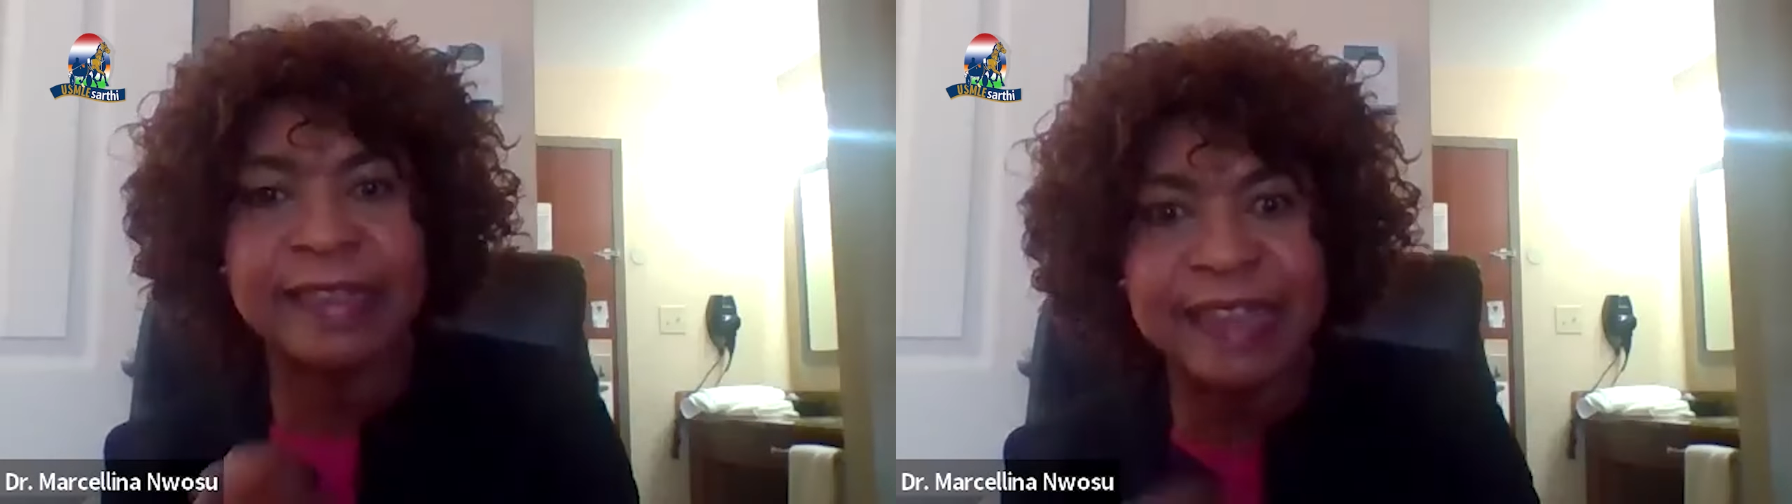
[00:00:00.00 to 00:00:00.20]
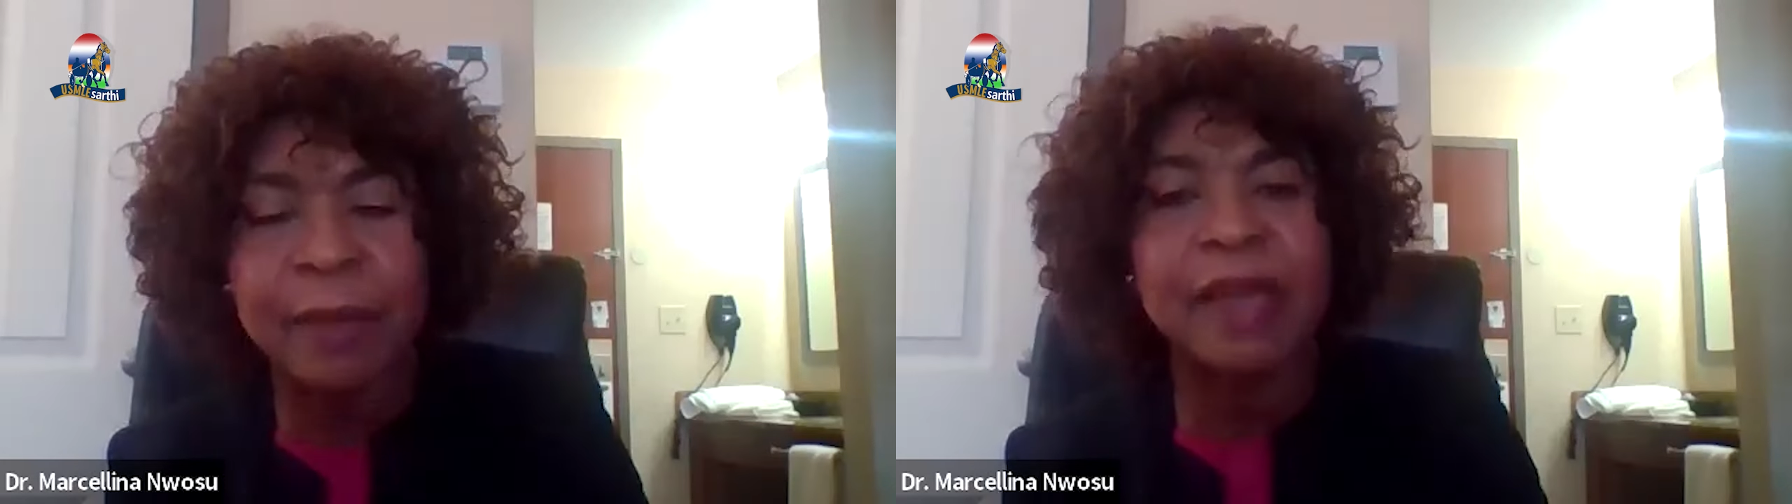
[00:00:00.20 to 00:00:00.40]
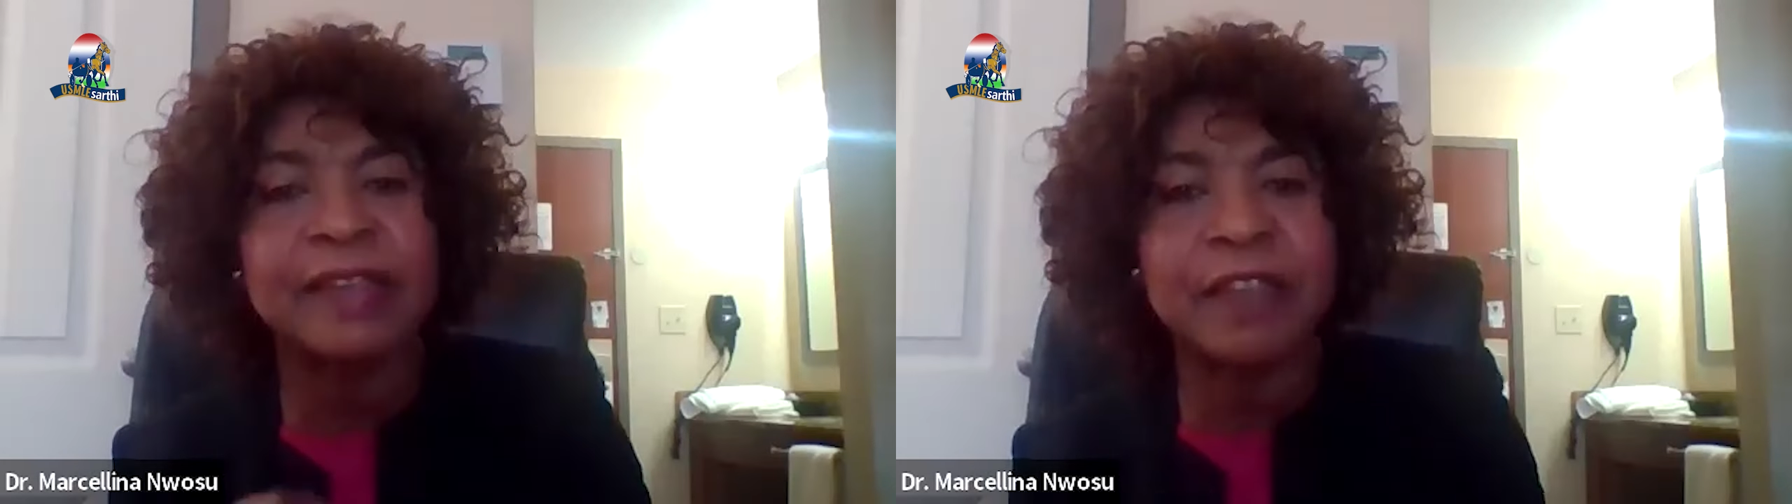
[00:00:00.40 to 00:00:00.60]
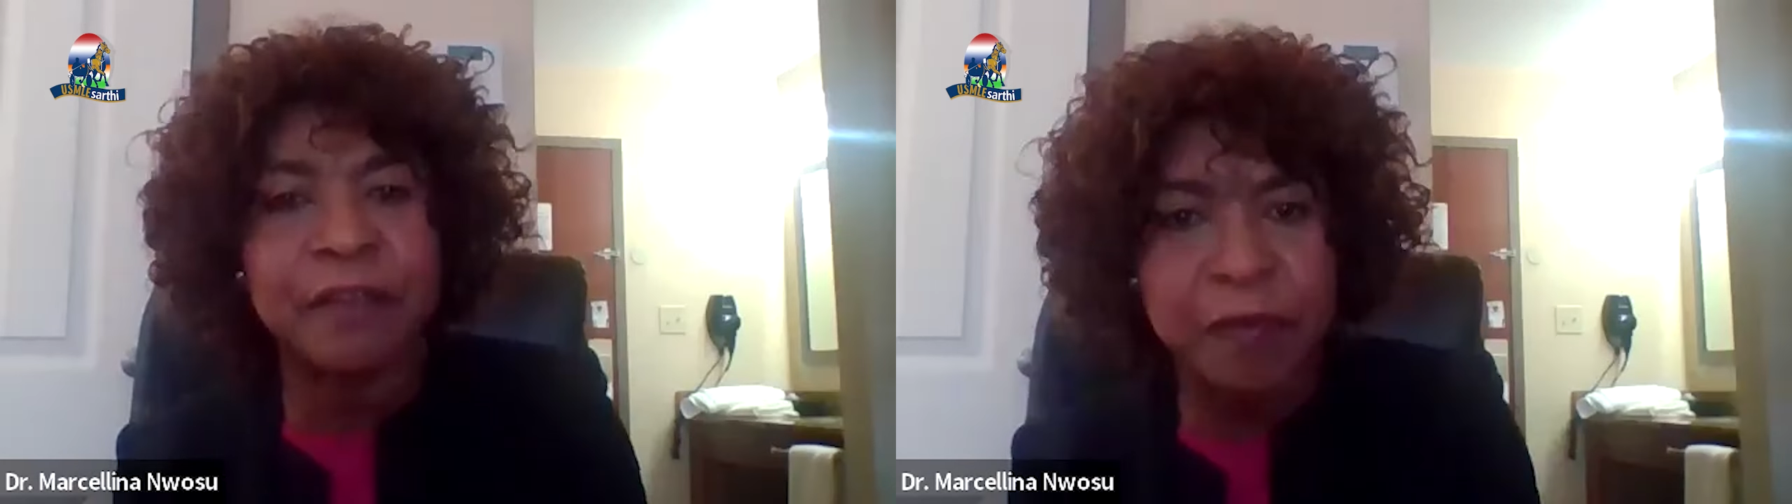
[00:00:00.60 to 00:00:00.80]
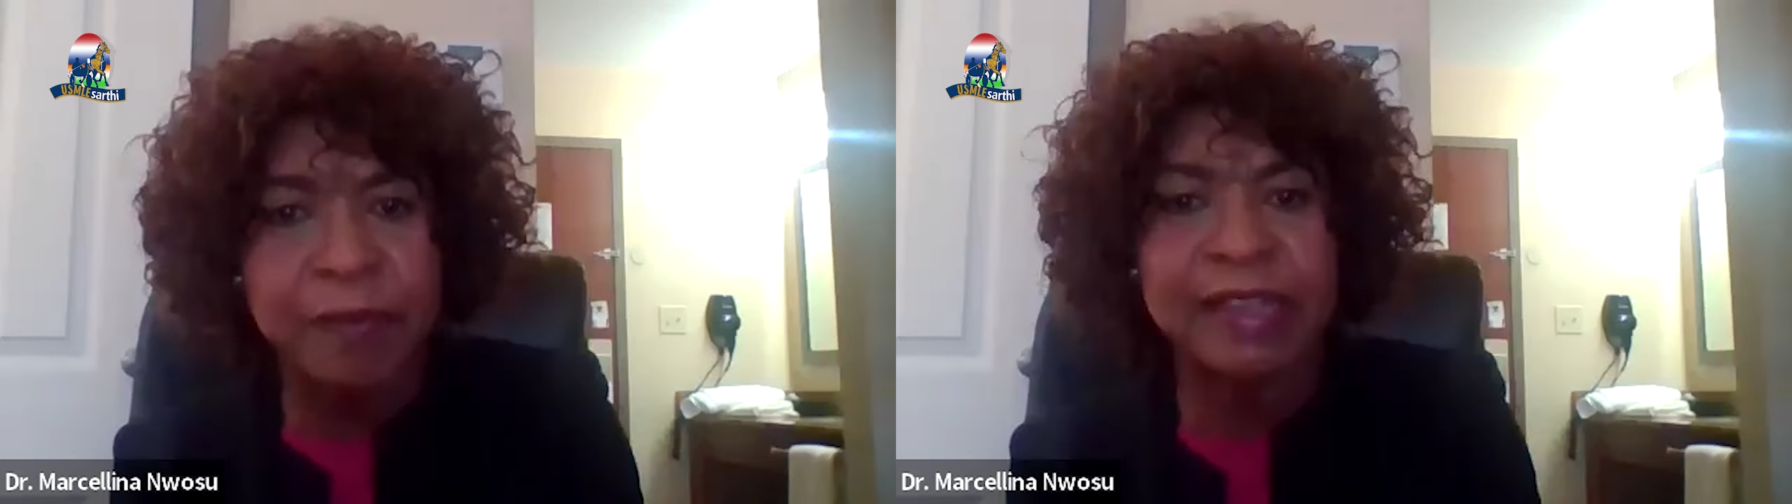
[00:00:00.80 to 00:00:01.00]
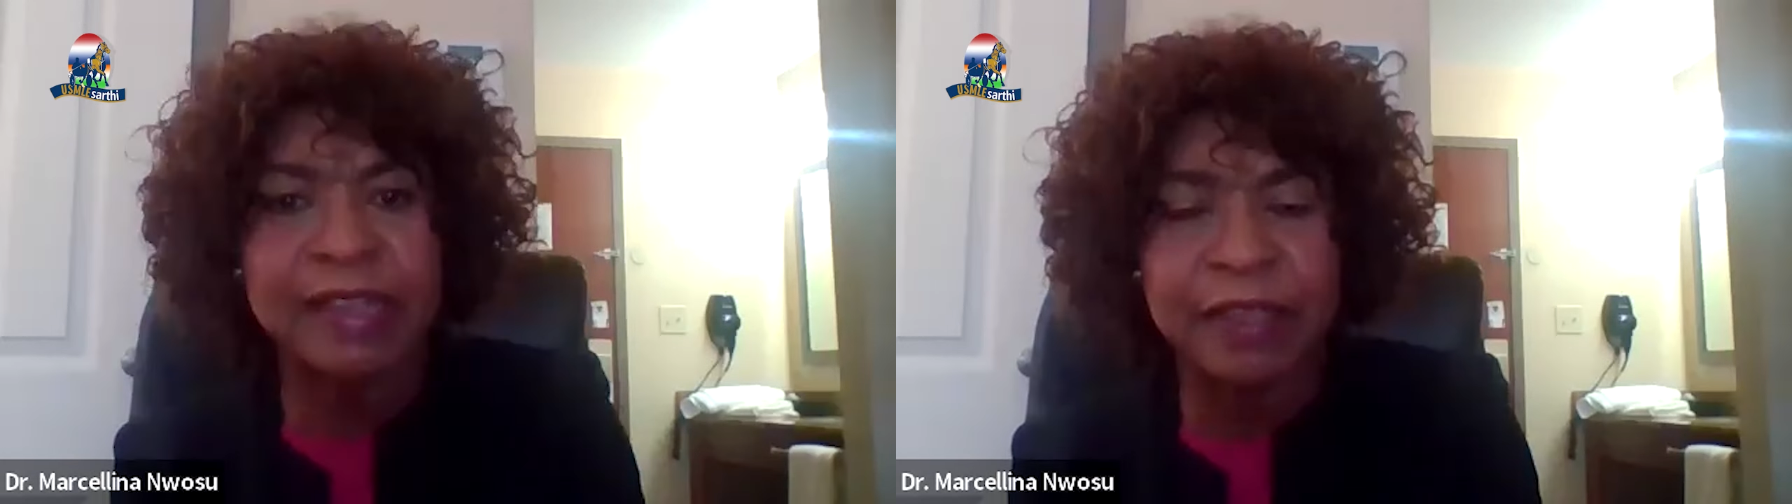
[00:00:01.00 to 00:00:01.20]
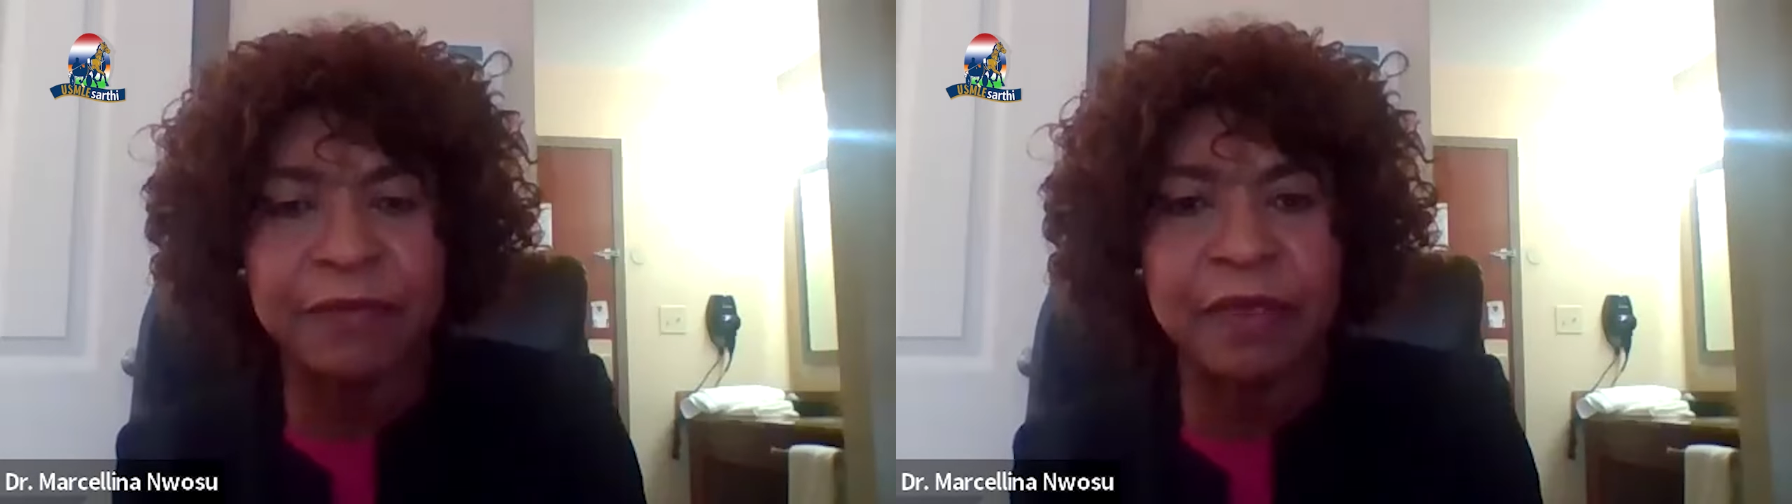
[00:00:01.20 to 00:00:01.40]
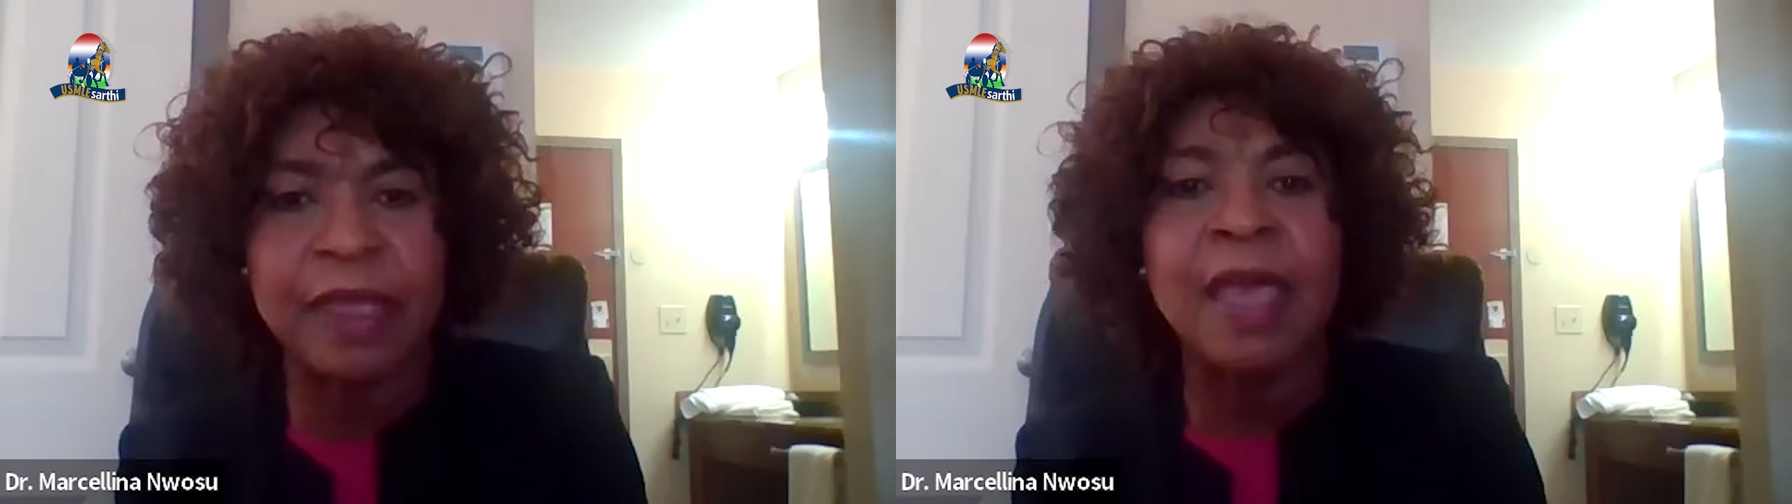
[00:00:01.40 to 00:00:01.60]
sell myself in my
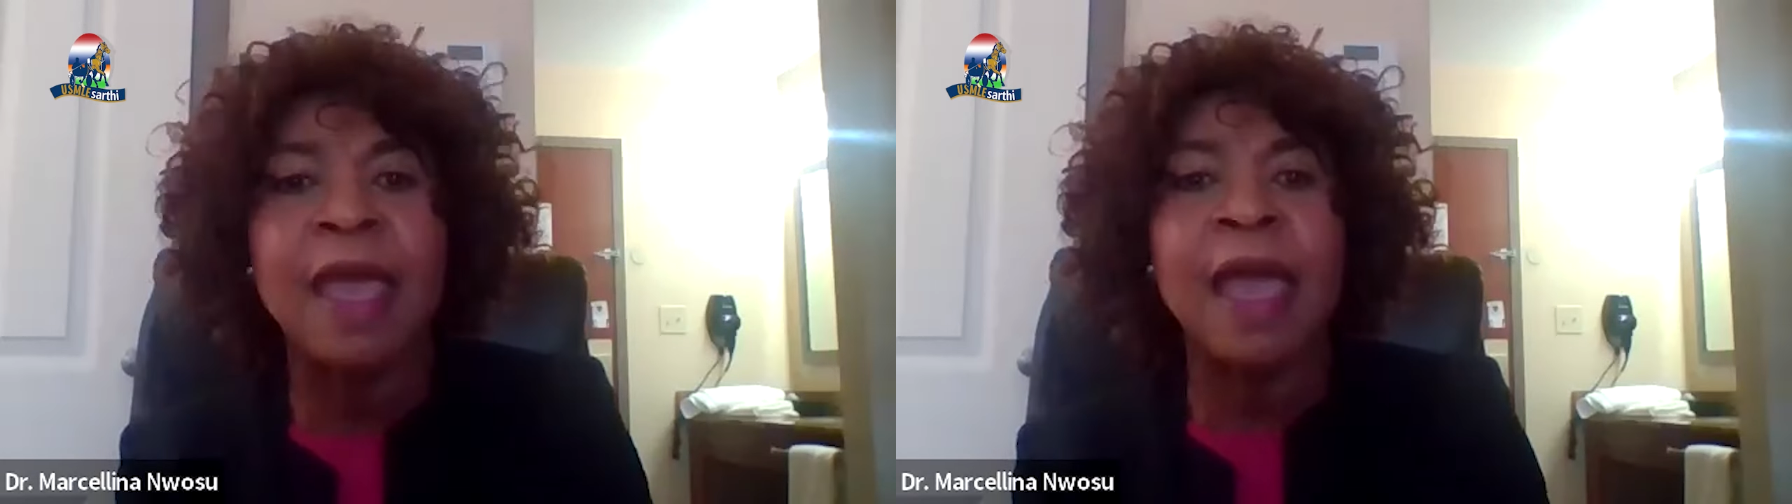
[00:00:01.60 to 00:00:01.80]
CV.